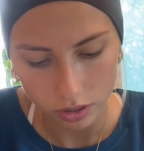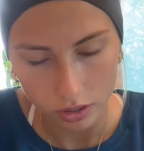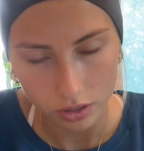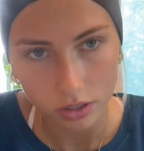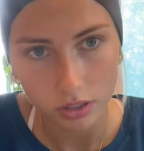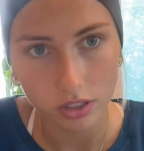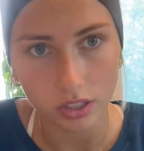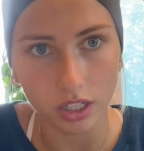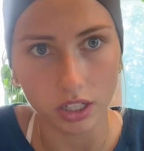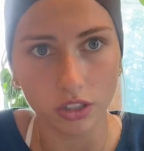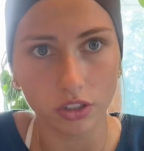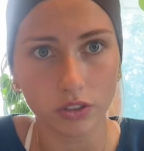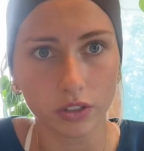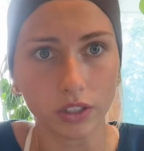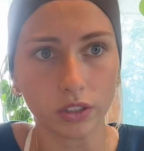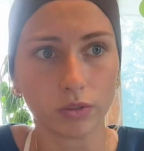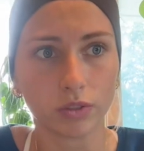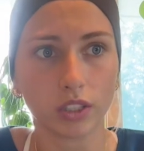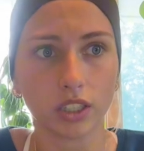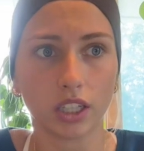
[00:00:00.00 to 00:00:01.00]
Sensory
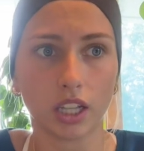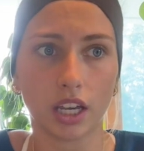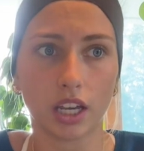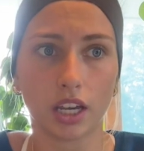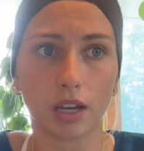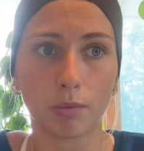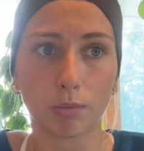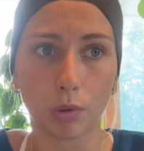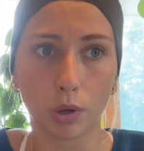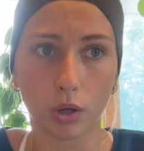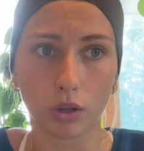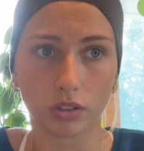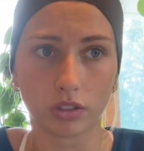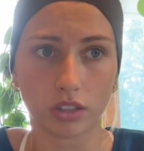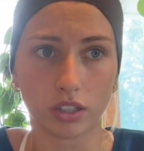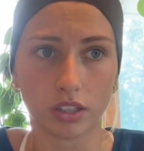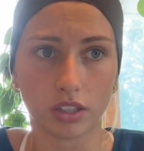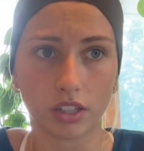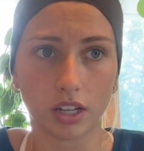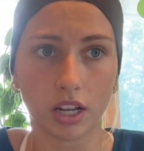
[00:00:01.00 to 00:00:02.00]
relay
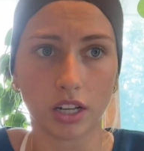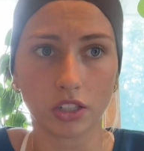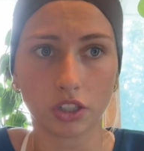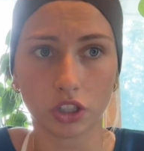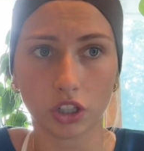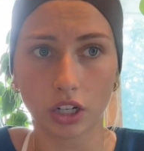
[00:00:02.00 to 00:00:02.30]
impulses enter,